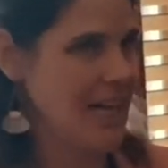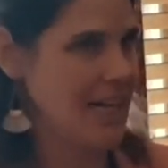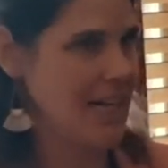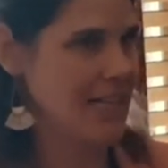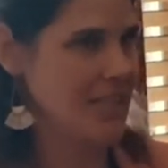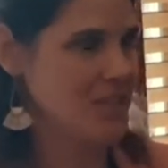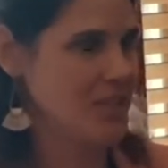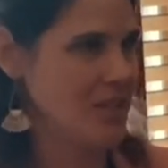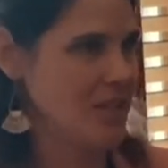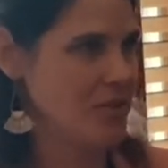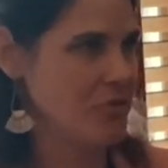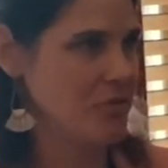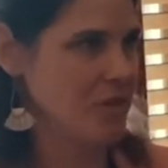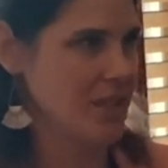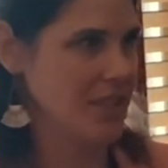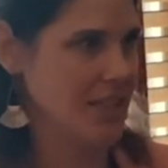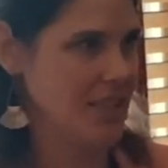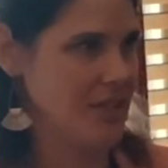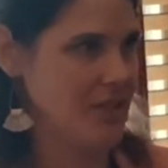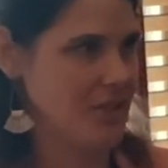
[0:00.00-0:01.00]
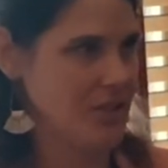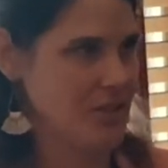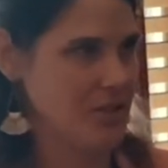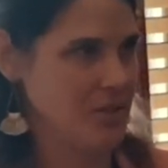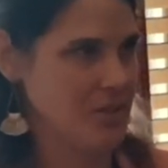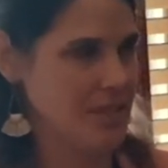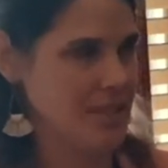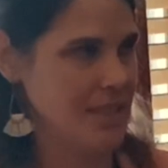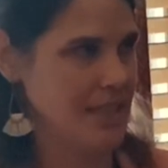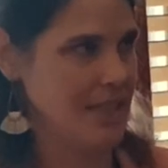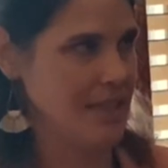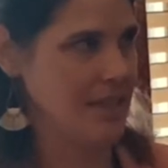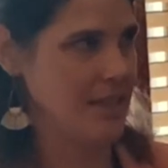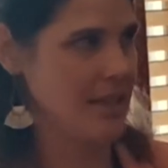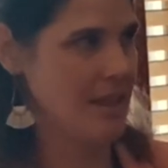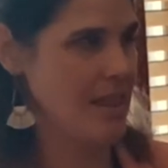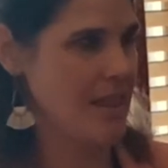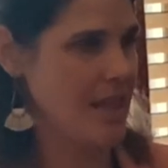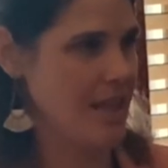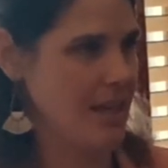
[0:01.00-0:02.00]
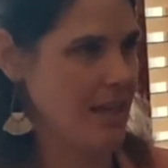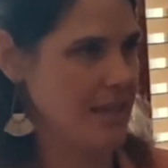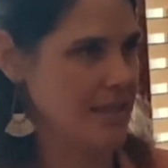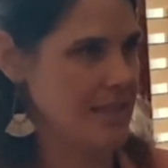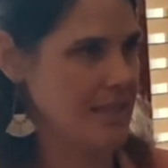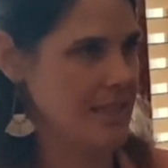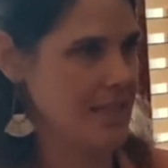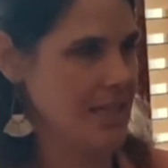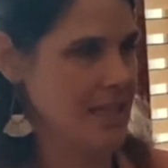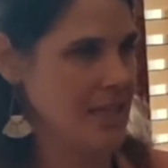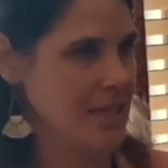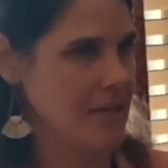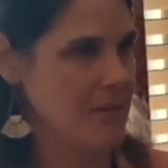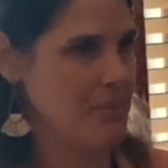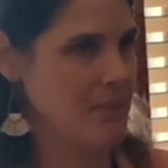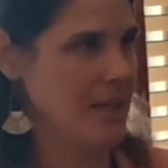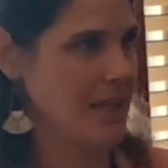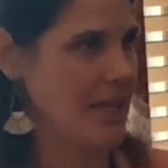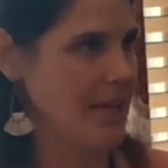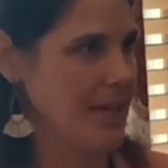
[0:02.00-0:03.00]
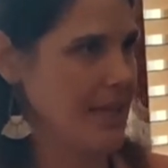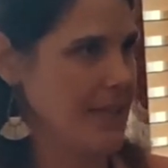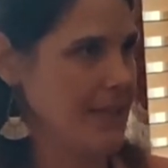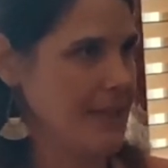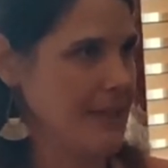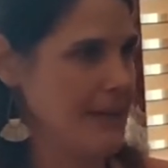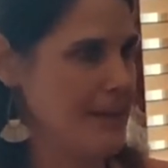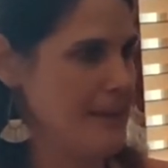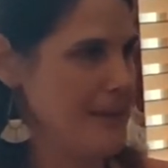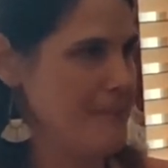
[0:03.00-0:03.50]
and I started really introducing things to him like